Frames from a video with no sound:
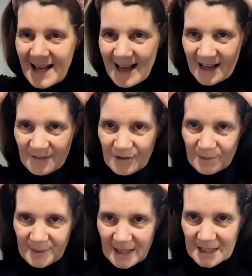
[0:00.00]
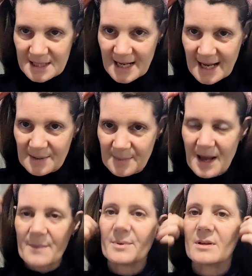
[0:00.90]
And I've got my glitter
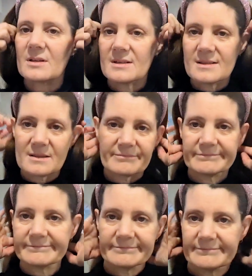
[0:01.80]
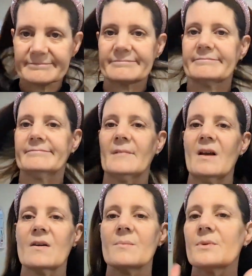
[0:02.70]
headband because
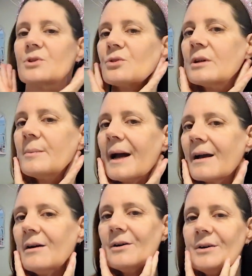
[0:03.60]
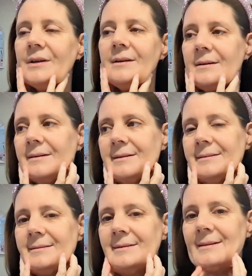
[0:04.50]
I've got my jewelry back on,
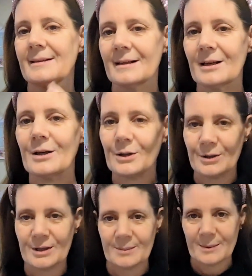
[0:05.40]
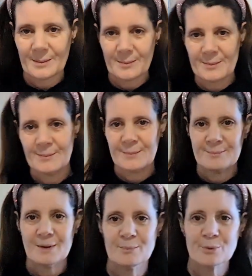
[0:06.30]
including my
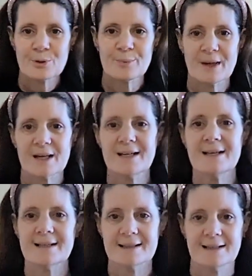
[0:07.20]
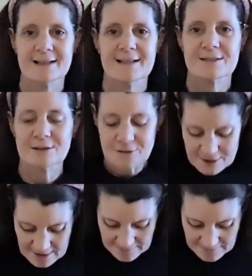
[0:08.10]
Buddha belly. It's got